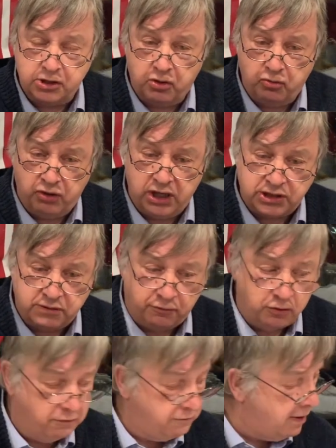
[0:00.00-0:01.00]
grist
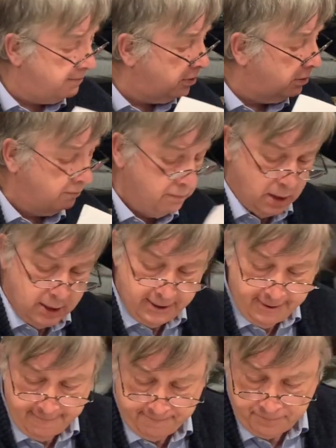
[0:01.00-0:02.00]
for November.
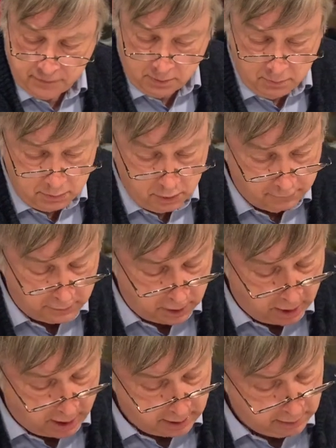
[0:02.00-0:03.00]
Moving
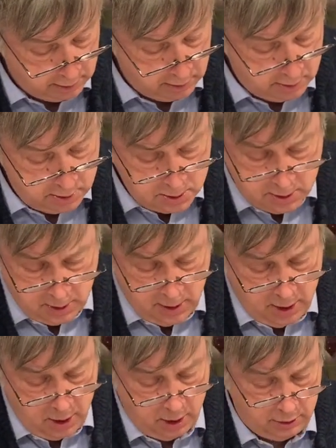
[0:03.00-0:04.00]
on.
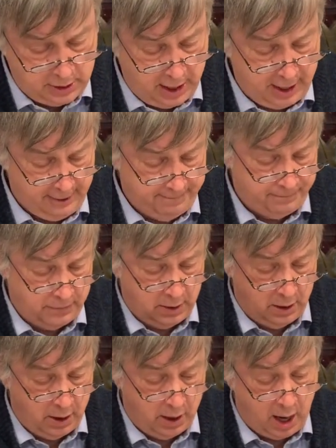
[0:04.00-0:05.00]
Okay.
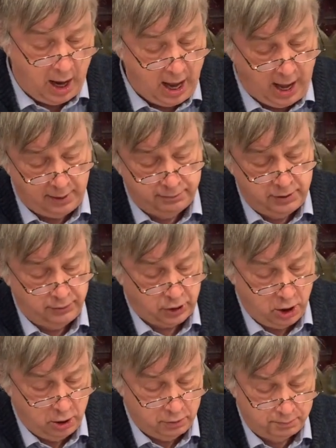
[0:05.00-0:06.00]
Here we
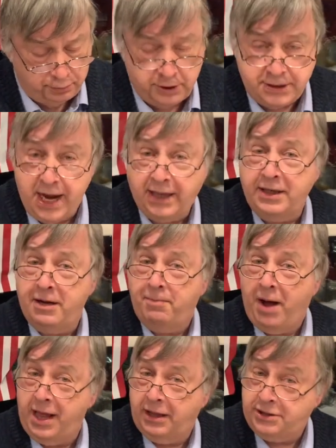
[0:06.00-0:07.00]
go. Protecting
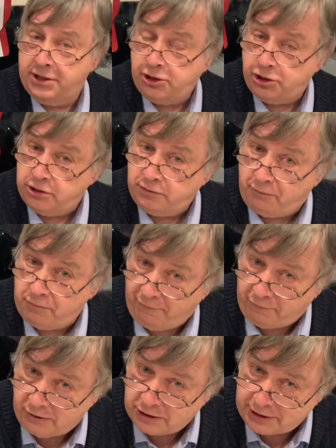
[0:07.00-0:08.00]
politicians from the
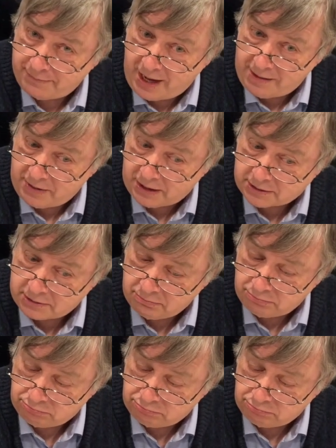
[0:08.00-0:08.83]
First Amendment.